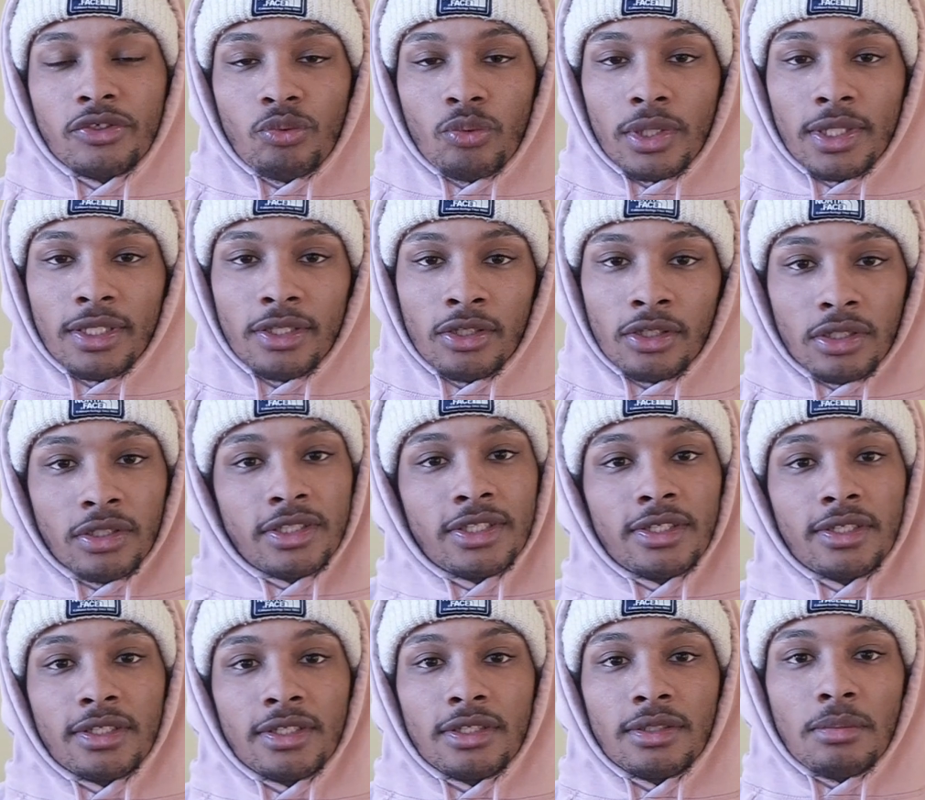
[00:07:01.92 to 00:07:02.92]
it's really good
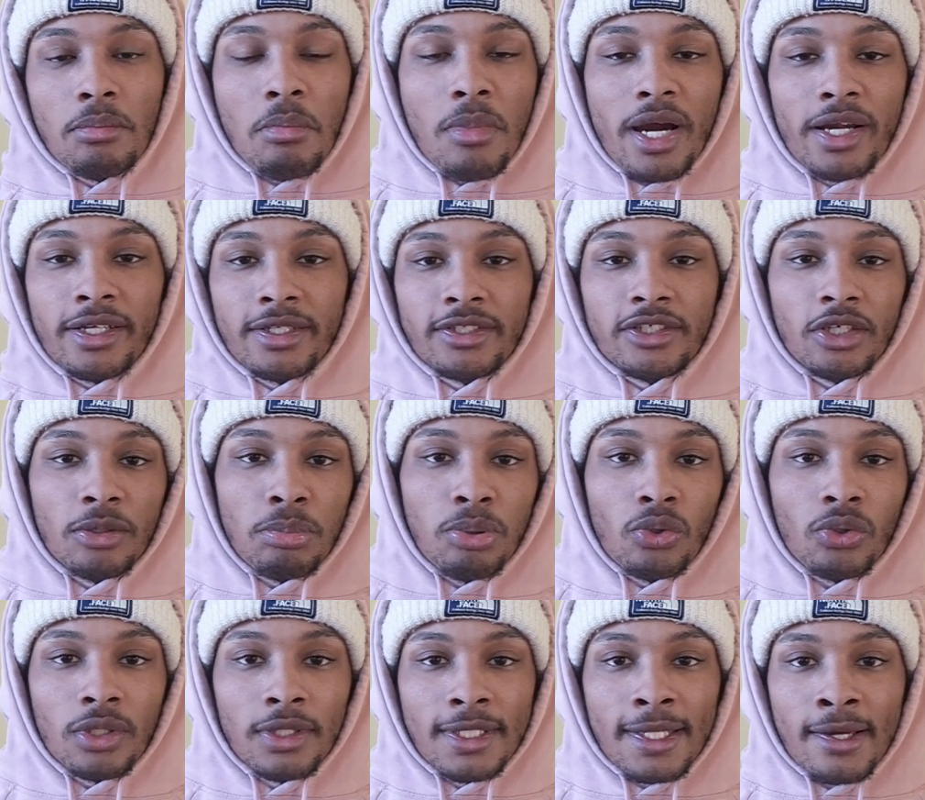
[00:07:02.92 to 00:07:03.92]
to minus your
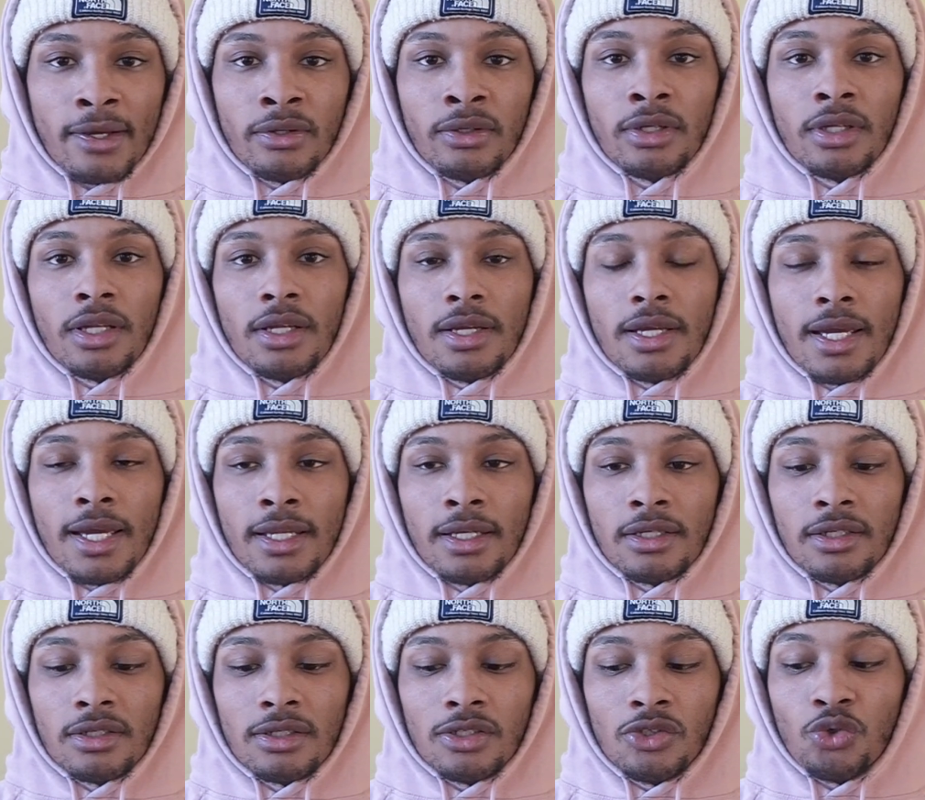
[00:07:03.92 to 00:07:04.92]
opponent down,
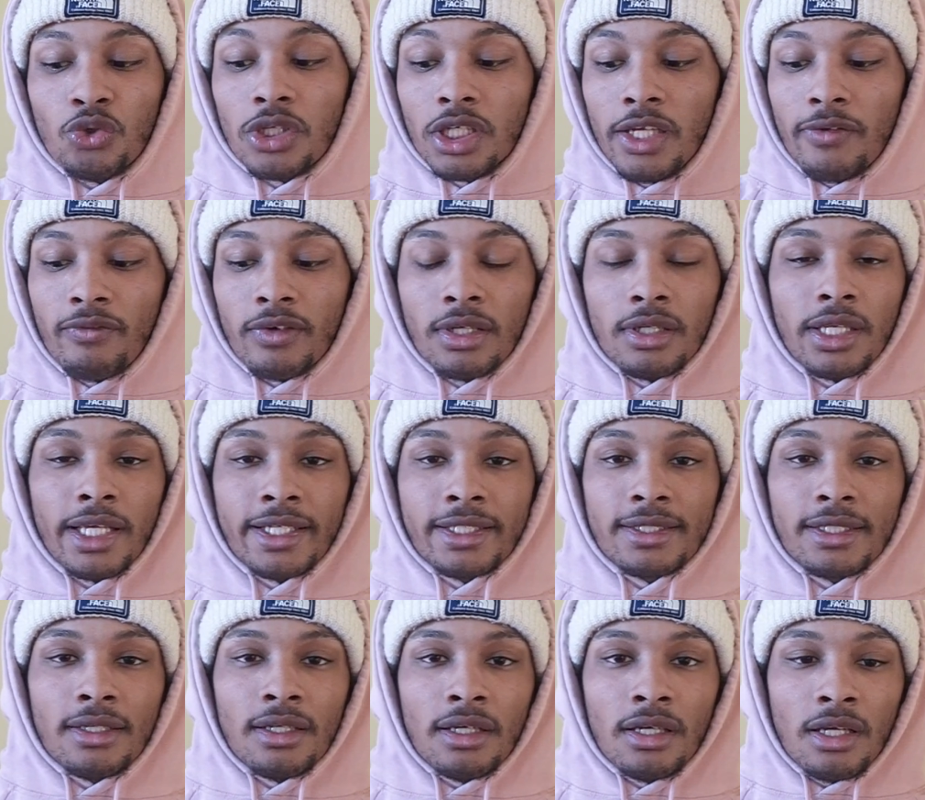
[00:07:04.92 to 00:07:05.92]
and you can even
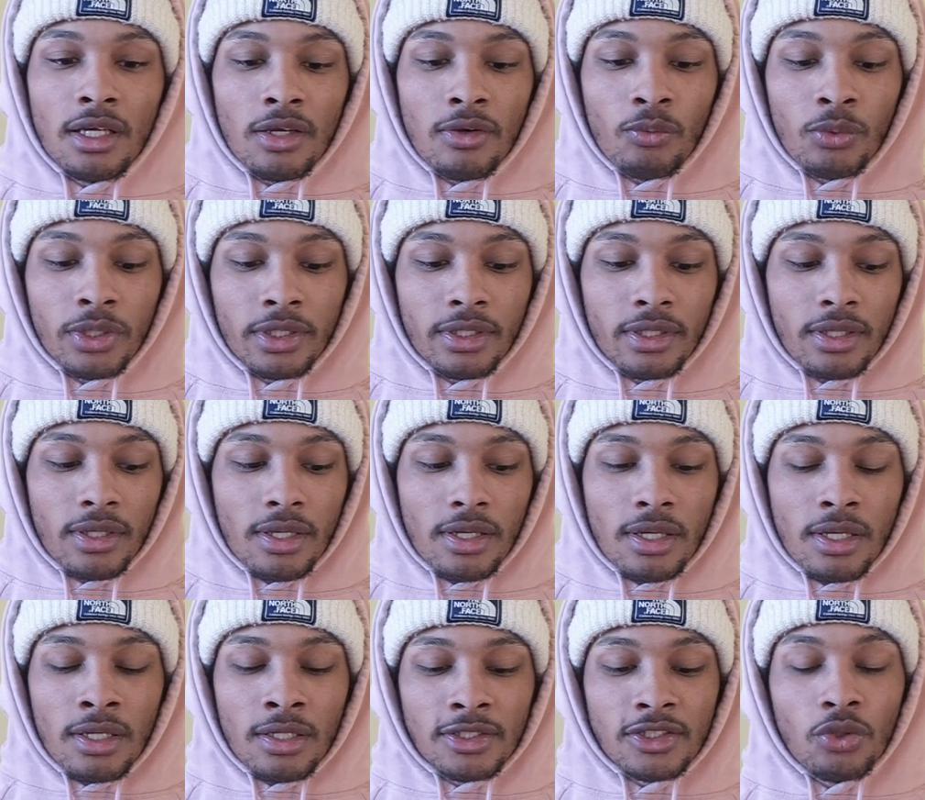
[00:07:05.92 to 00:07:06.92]
with
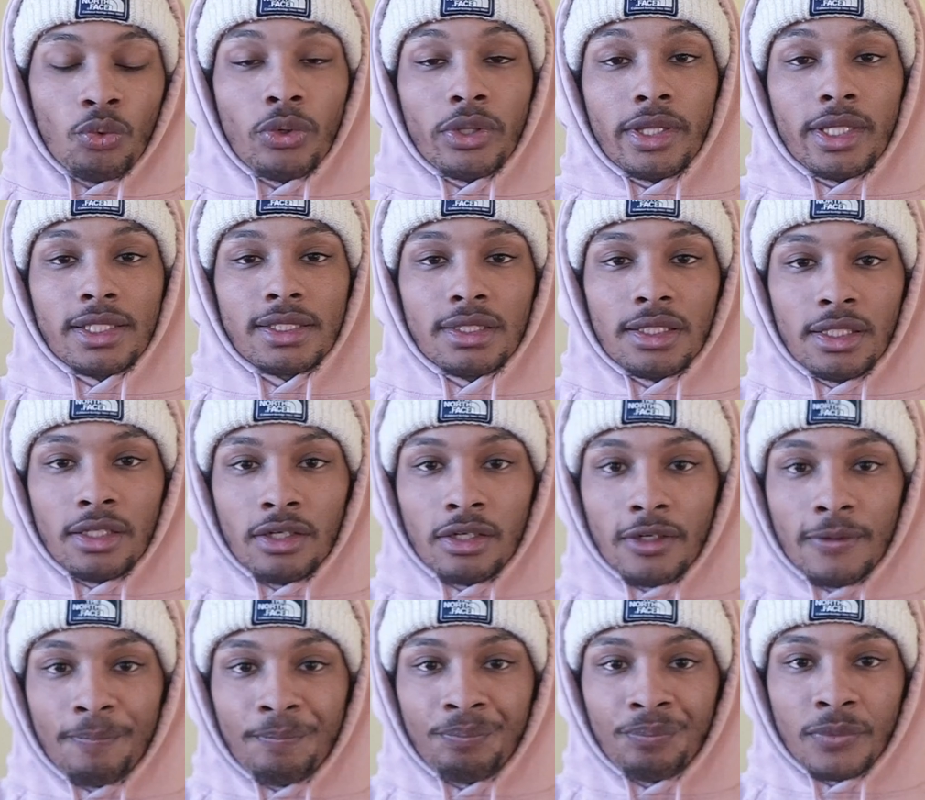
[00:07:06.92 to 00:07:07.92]
this
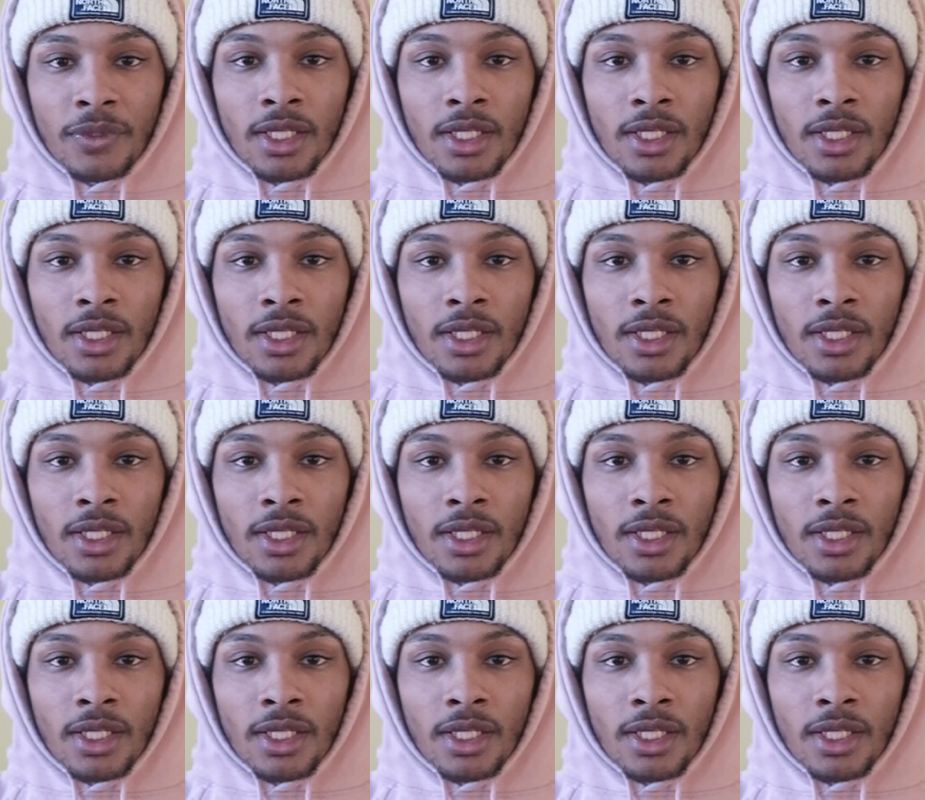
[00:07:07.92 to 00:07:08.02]
leader,